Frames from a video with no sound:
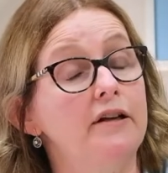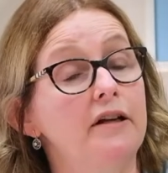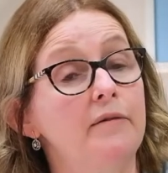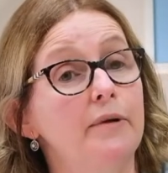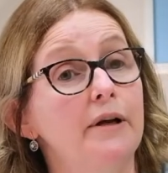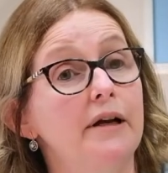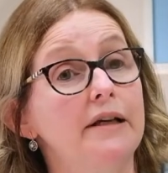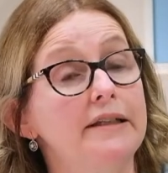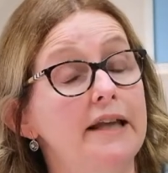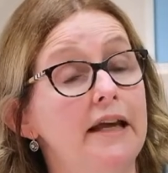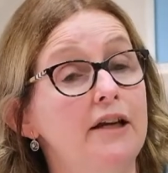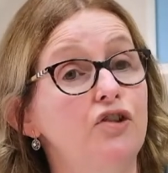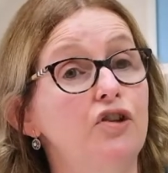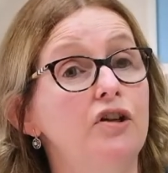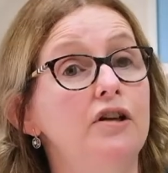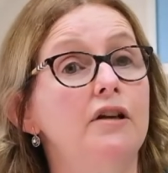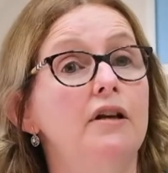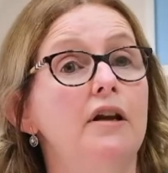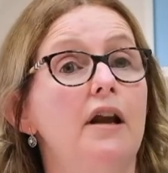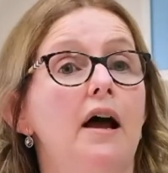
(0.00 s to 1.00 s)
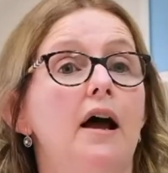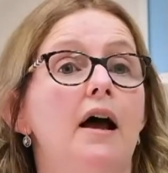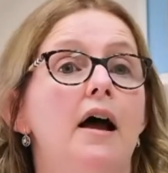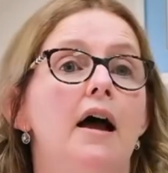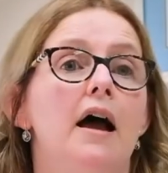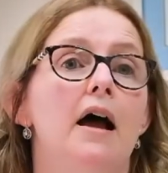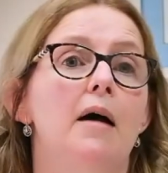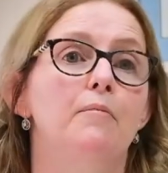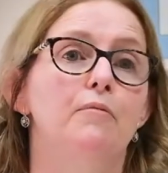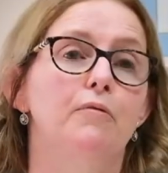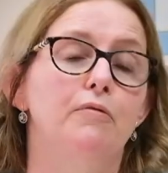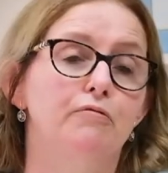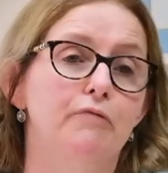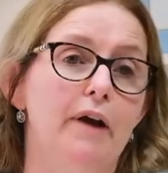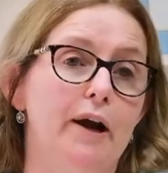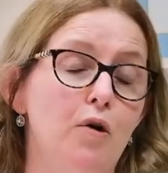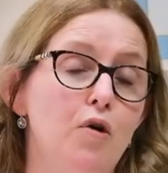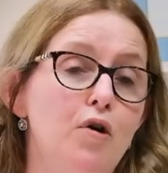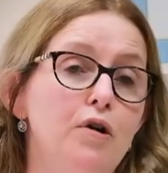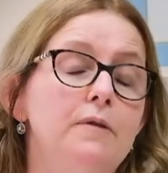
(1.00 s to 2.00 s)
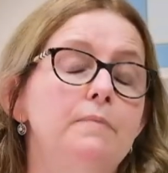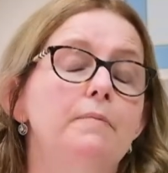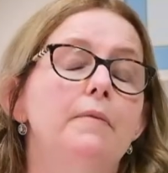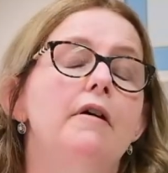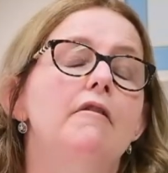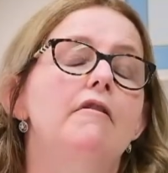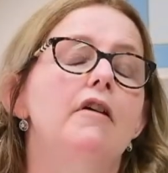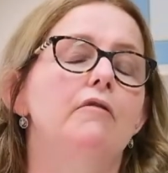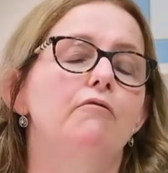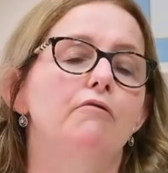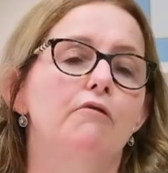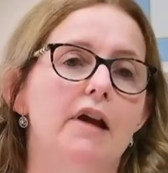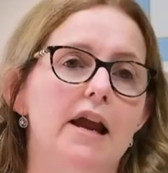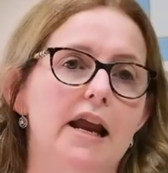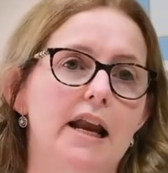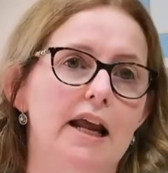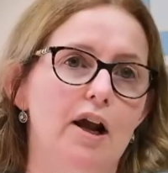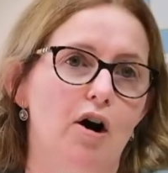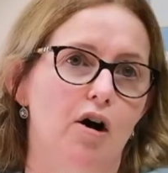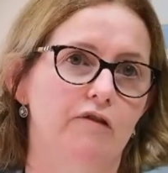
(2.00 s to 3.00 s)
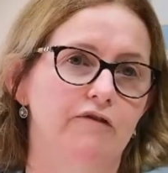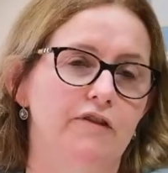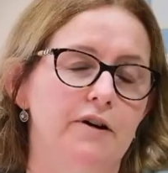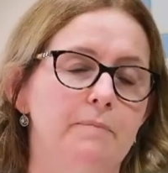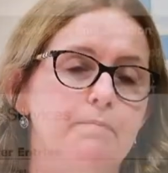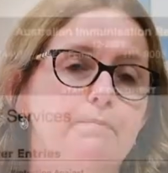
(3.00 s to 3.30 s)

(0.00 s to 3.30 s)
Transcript: Immunisation record really often.